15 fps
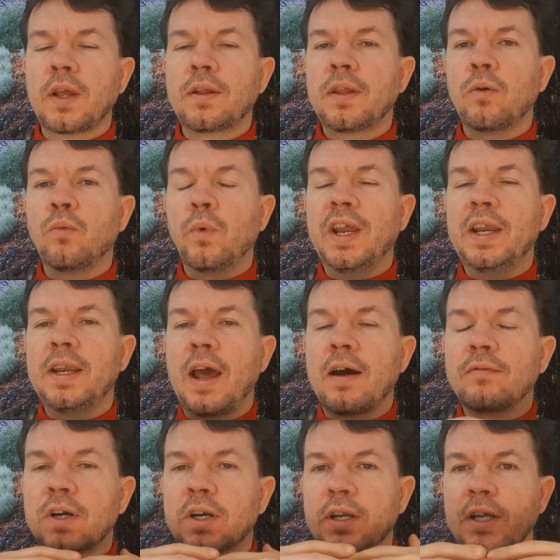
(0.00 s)
that we
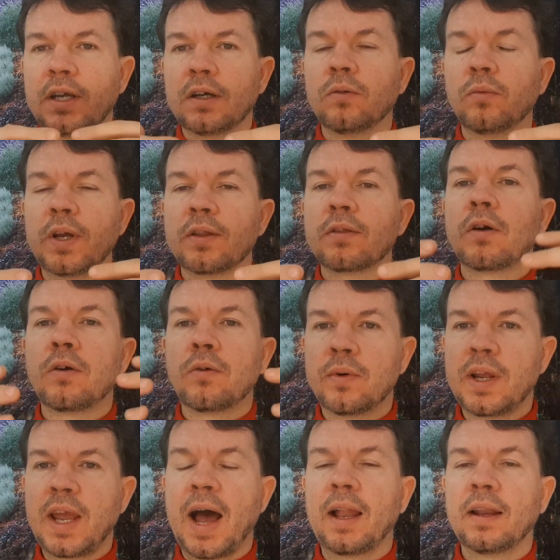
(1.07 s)
never deal with
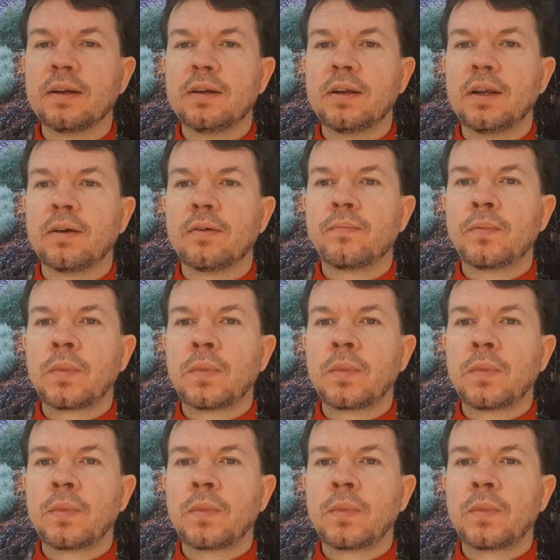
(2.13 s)
reality.